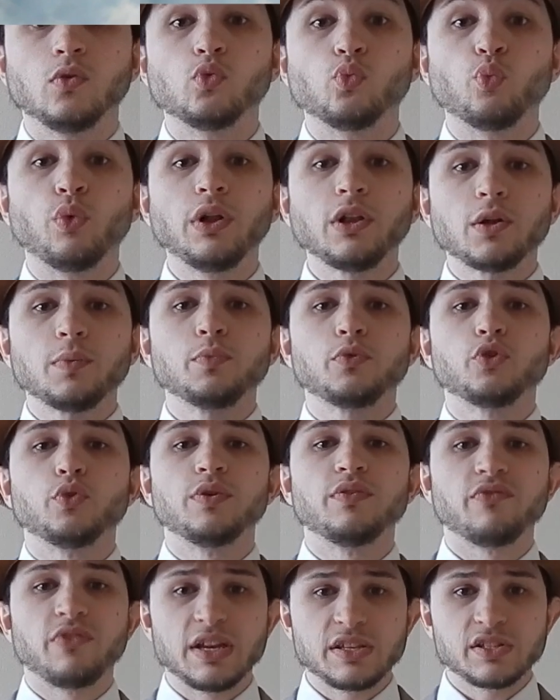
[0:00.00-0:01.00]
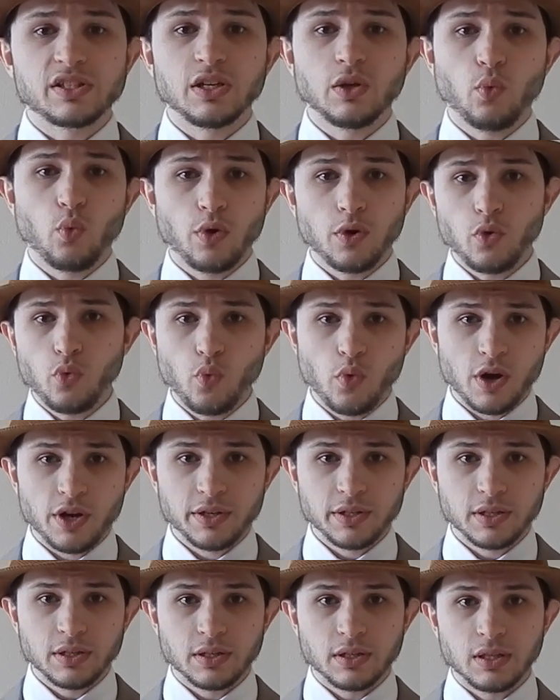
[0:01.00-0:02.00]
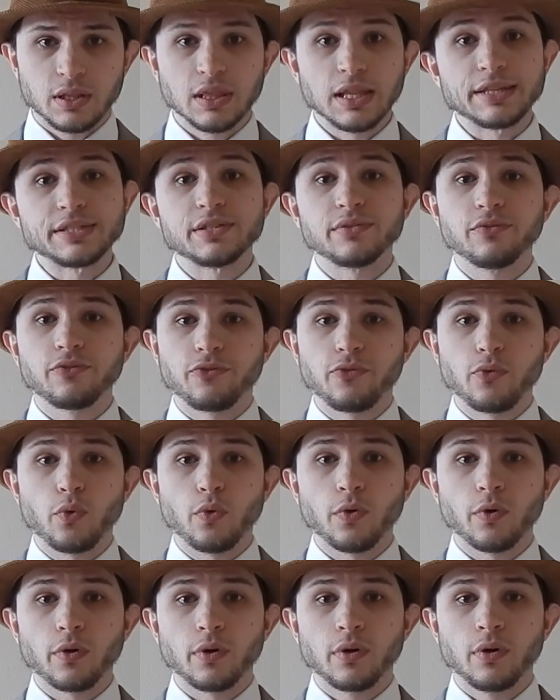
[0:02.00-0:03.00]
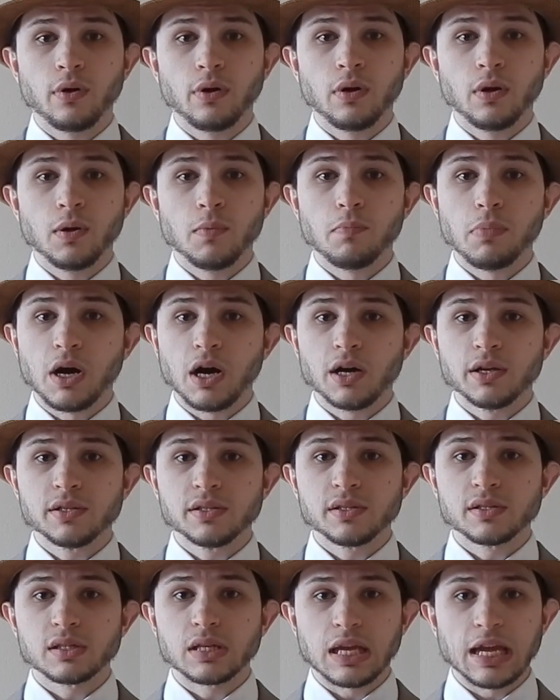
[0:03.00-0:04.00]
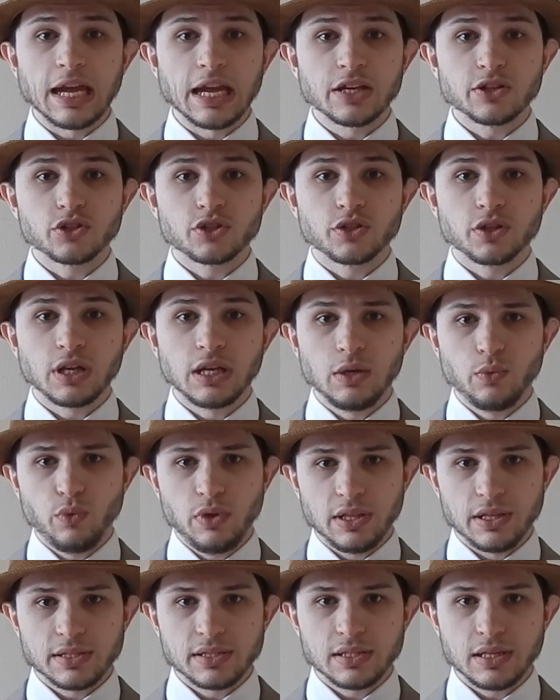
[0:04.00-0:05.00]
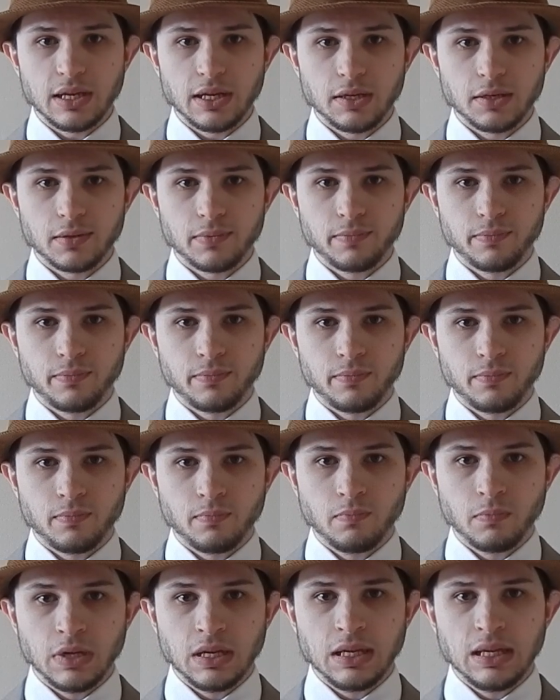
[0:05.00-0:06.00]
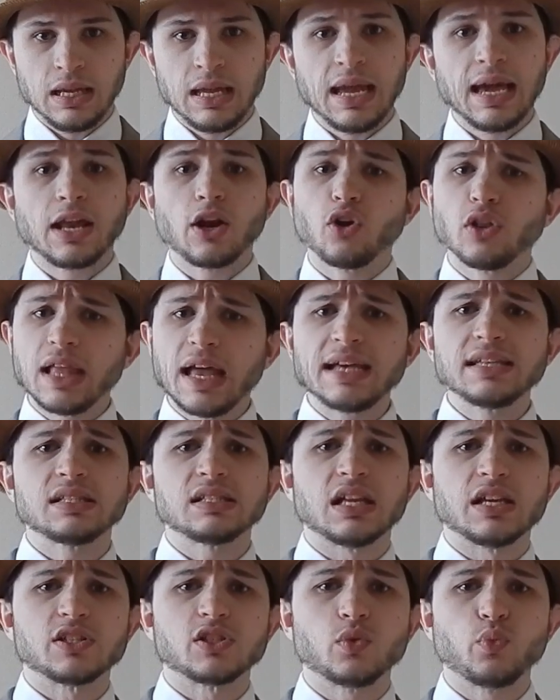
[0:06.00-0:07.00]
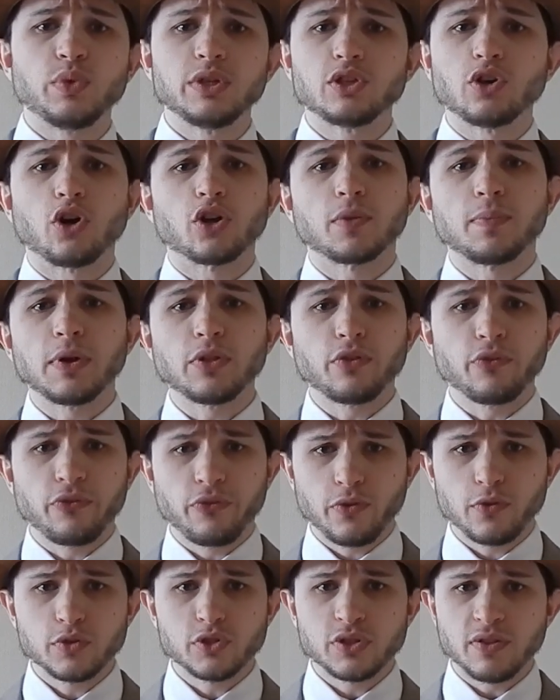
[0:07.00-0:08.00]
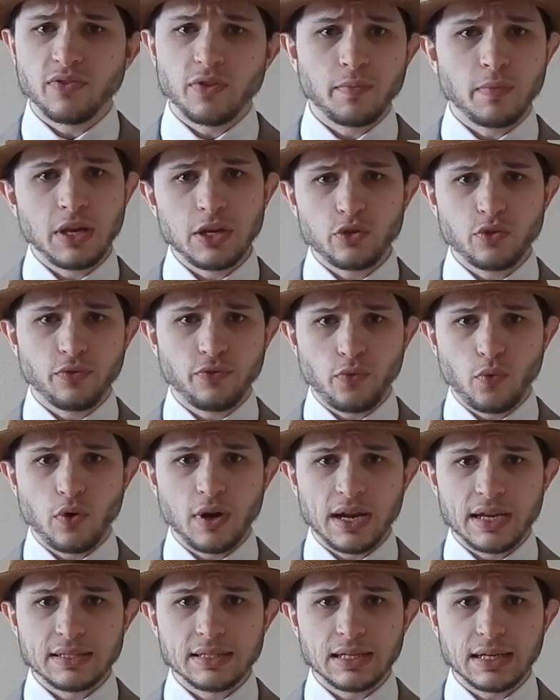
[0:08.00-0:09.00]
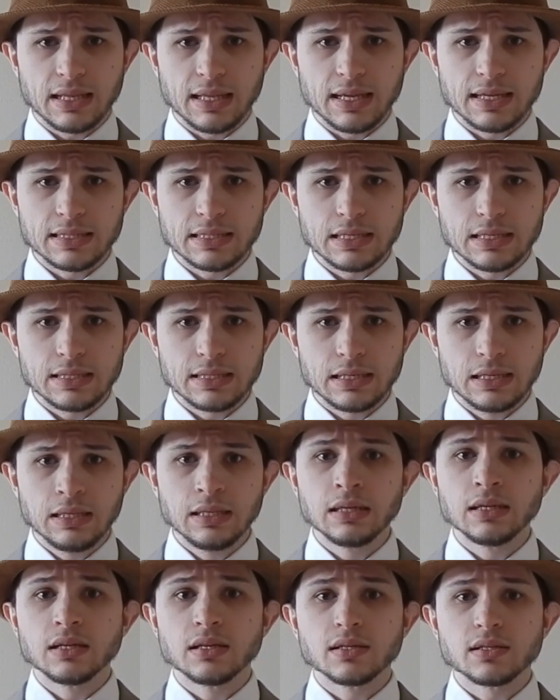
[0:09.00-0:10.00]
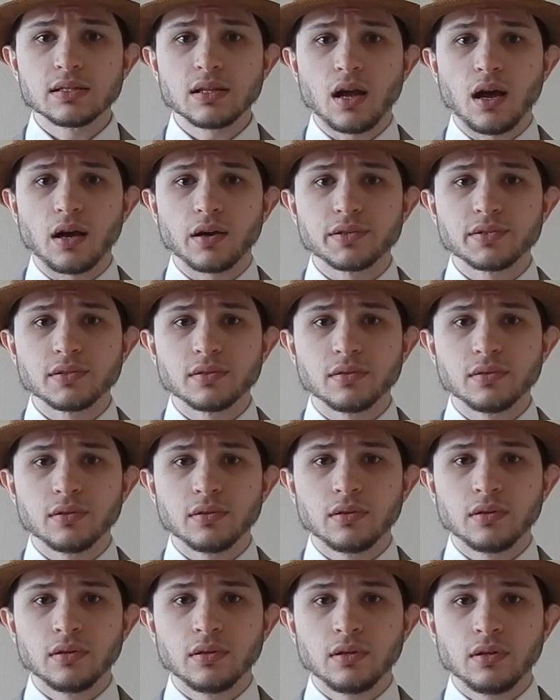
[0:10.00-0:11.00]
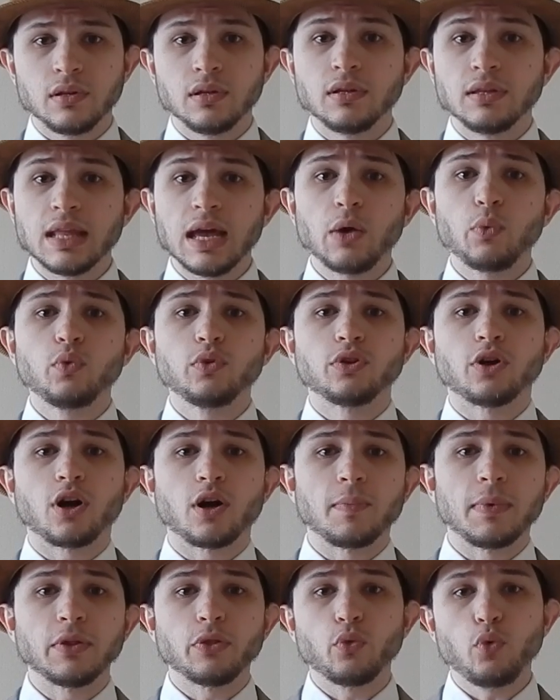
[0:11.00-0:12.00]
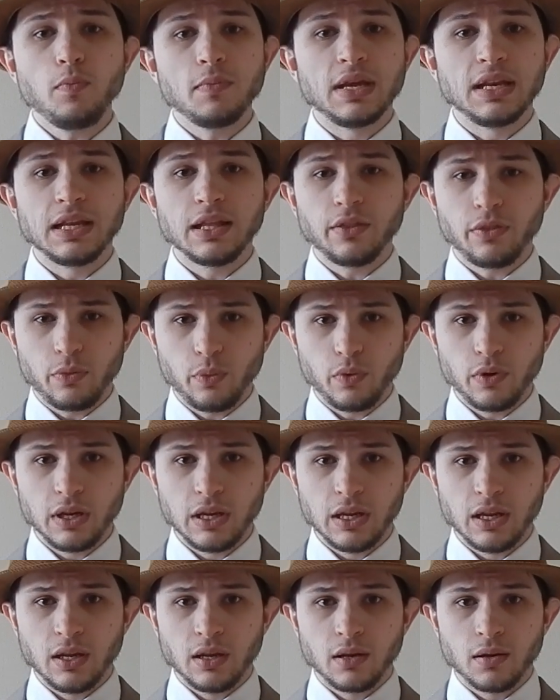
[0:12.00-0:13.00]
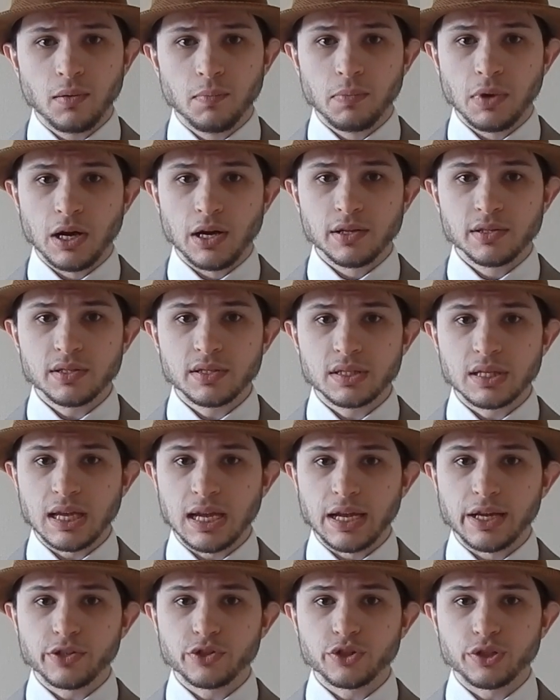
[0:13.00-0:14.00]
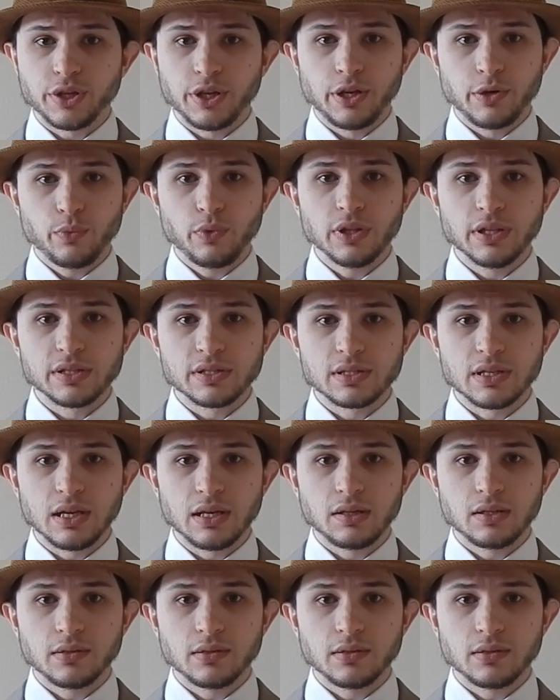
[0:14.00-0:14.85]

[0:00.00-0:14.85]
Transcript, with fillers: Welcome to Investing 101, Lesson 4, Bonds, Cash, and Real Estate. In our last lesson, we talked about the first of the major four asset classes, stocks. Now we'll talk about the remaining three, bonds, cash, and real estate.